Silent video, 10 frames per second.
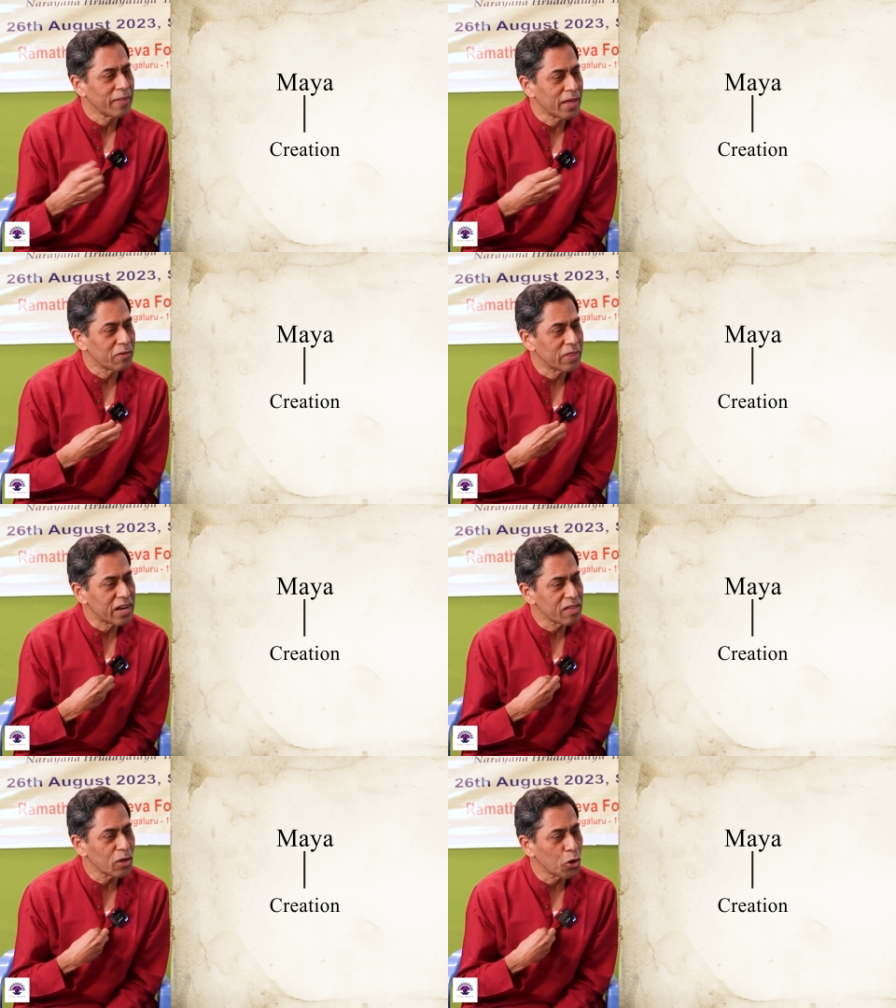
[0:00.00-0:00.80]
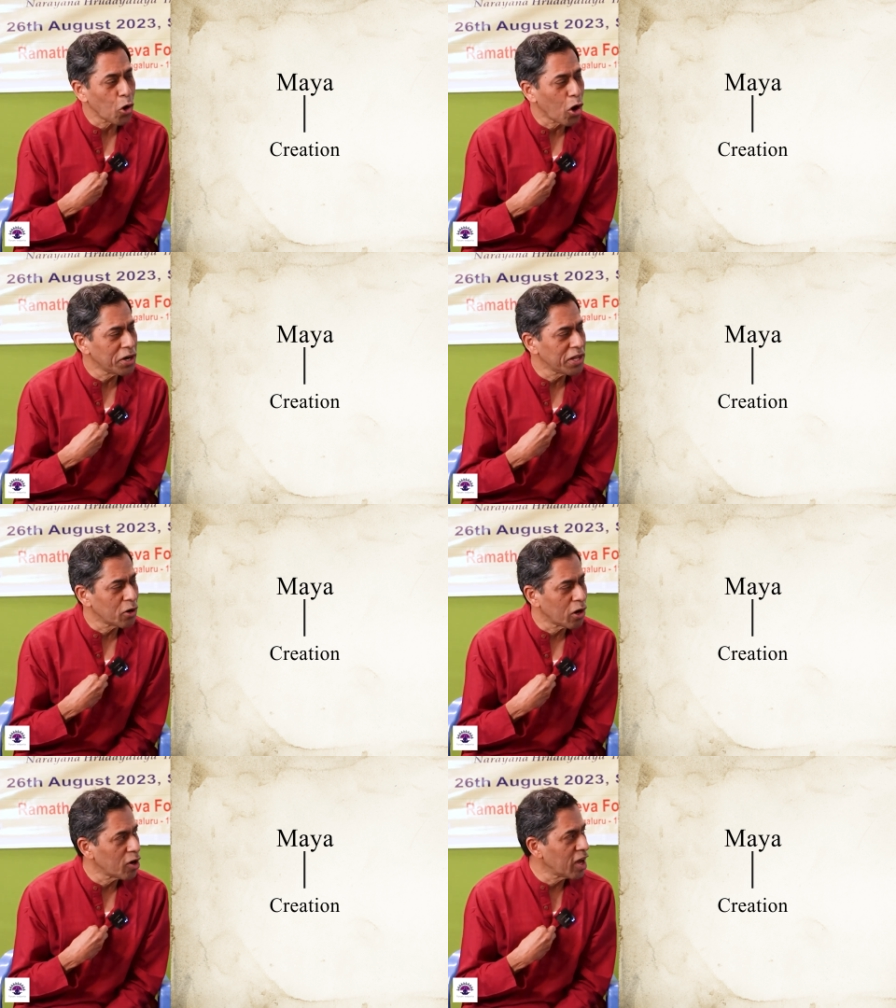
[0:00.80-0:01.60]
There is a knot
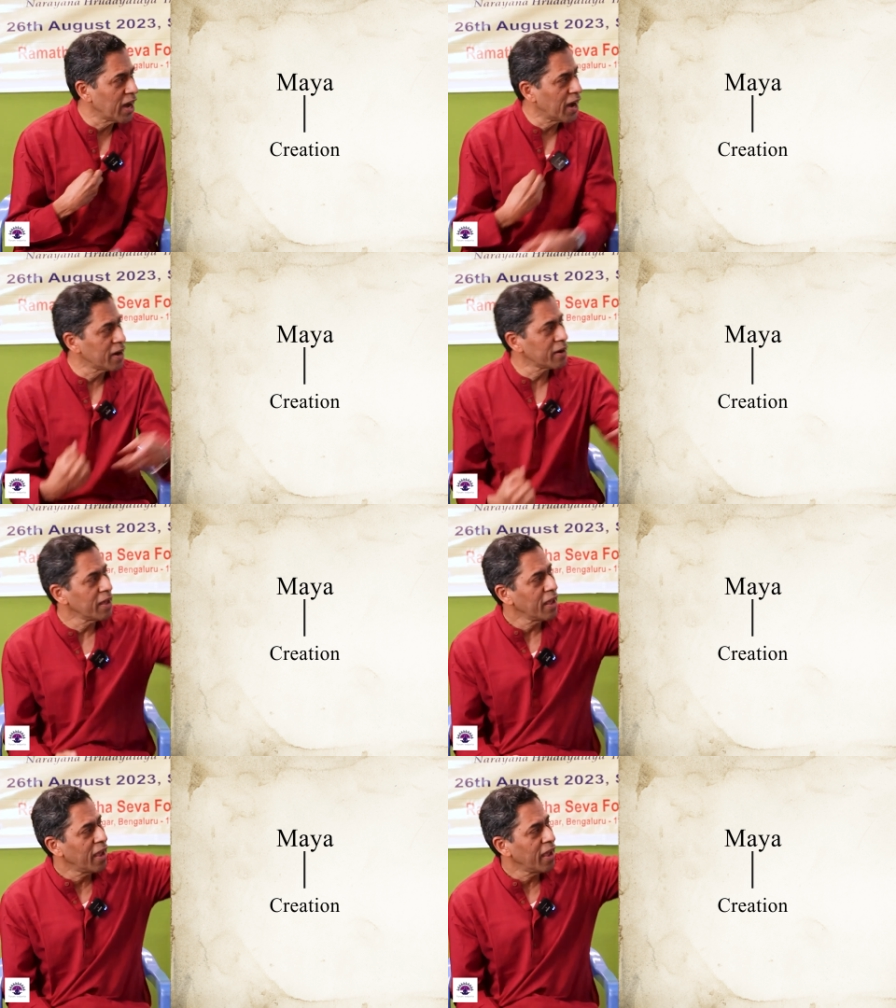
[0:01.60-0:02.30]
in all our heart,